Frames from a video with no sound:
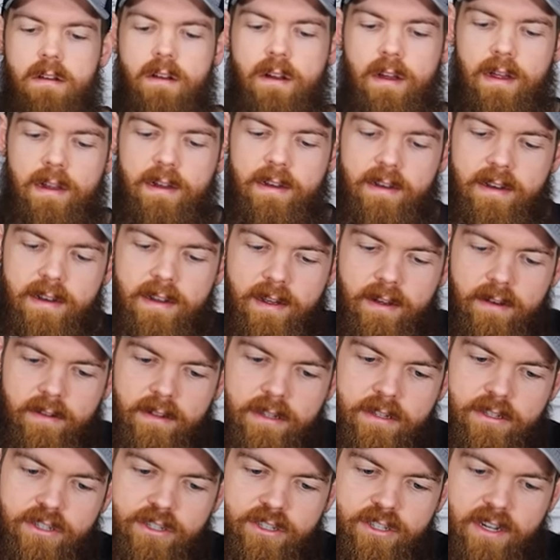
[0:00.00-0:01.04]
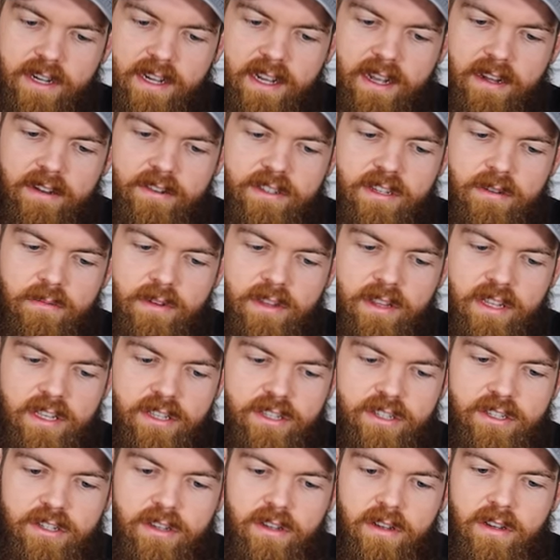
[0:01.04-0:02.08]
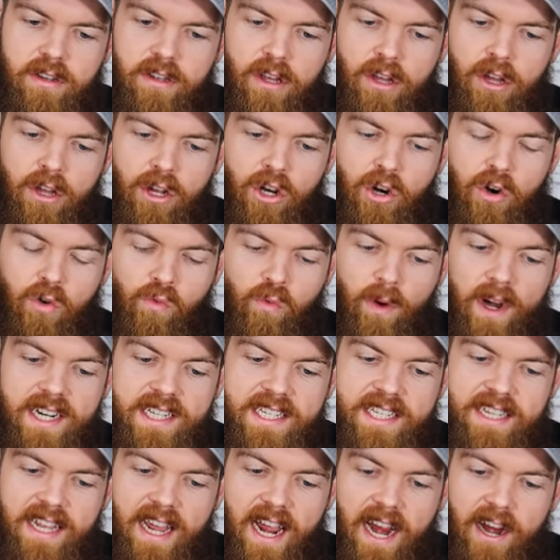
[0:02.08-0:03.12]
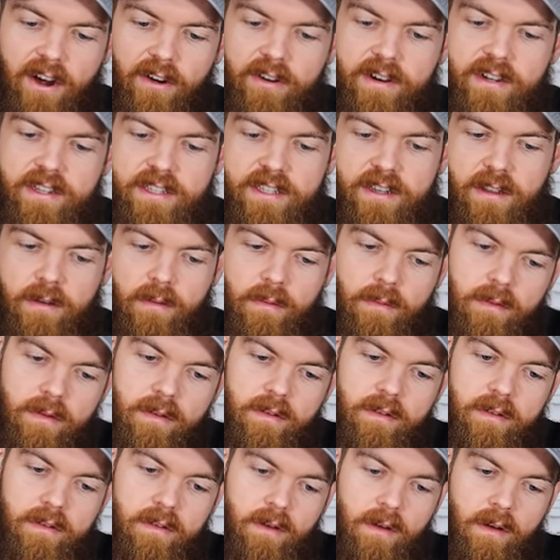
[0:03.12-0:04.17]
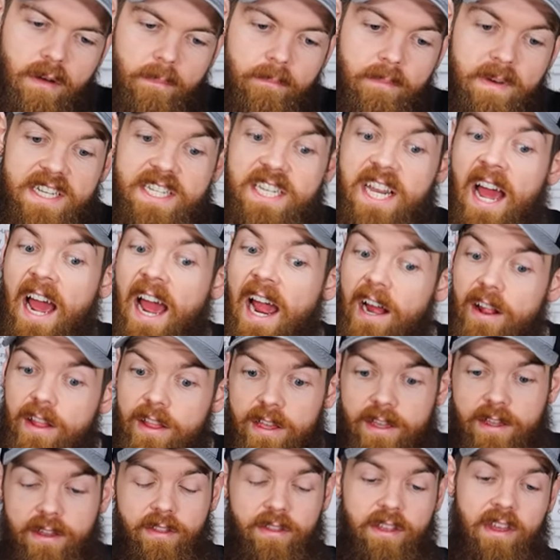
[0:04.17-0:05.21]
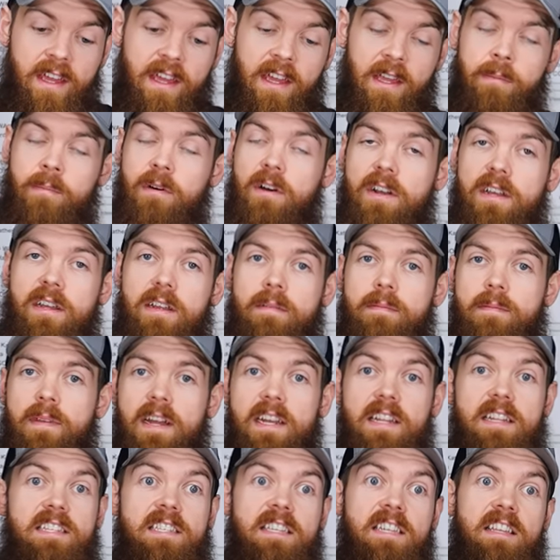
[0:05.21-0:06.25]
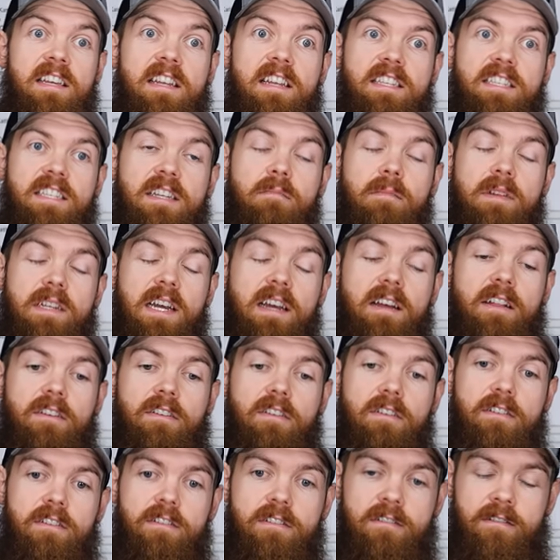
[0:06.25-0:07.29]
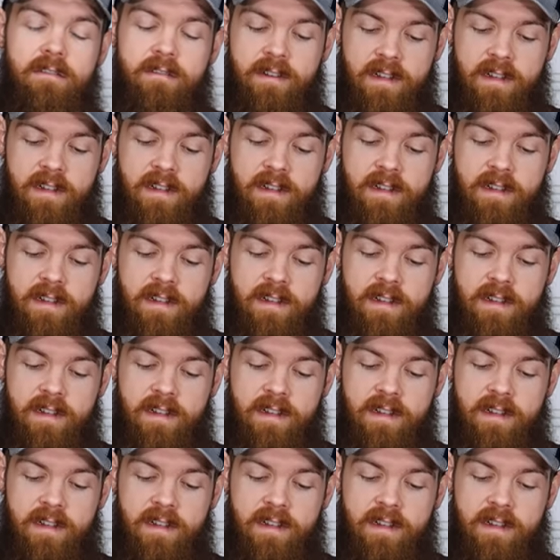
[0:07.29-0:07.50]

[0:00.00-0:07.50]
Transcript: All right, now let's check out some of this Crazy Aaron's metallic thinking putty. I didn't see that it said metallic earlier.